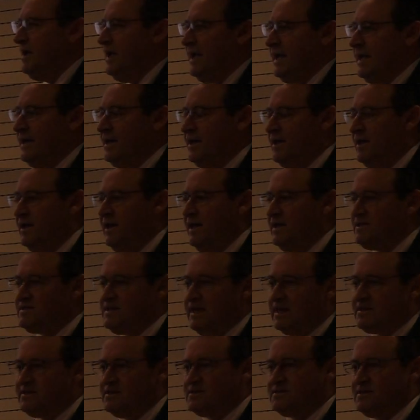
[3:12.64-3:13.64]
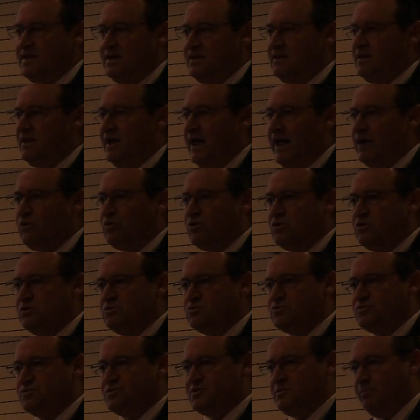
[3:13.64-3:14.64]
And that's not to say that
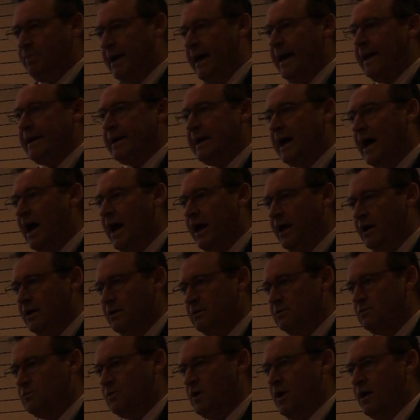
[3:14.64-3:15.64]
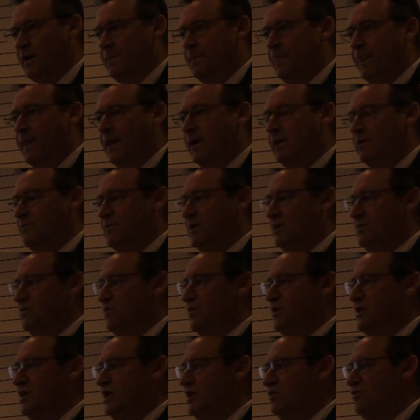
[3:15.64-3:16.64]
agriculture is a bad guy, right? I mean,
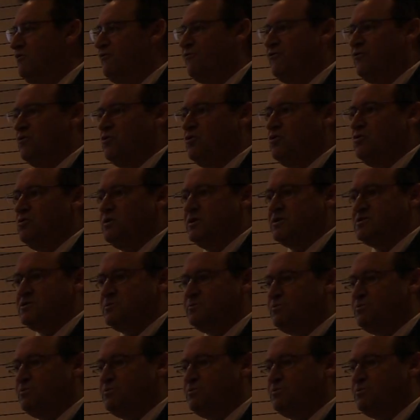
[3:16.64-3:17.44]
we need the food. It's